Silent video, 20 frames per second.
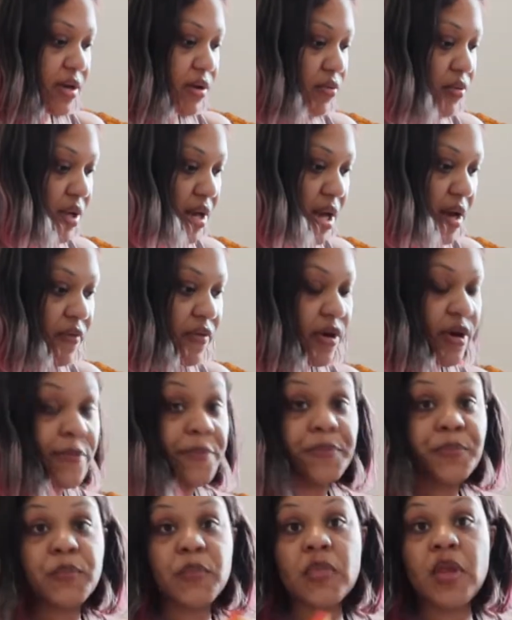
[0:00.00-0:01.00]
or whatever
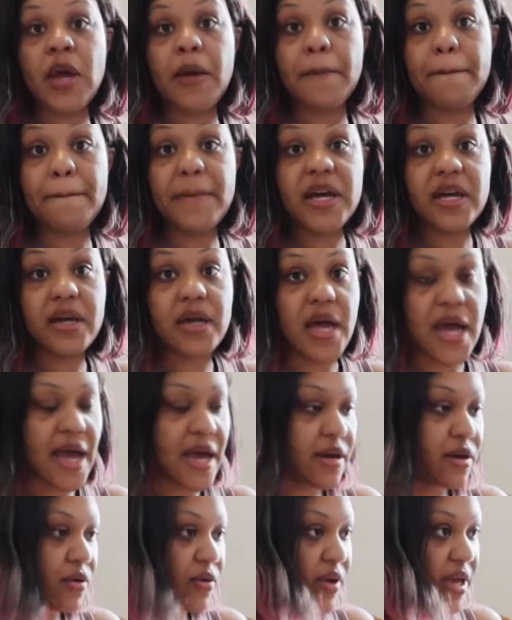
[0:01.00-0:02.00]
but
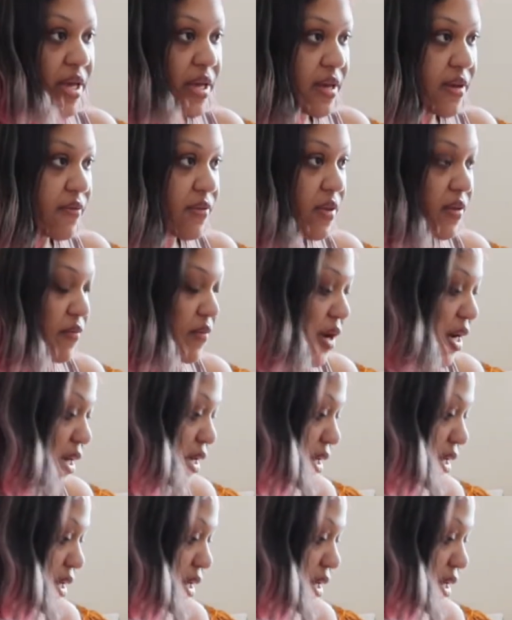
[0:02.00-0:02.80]
I don't have them right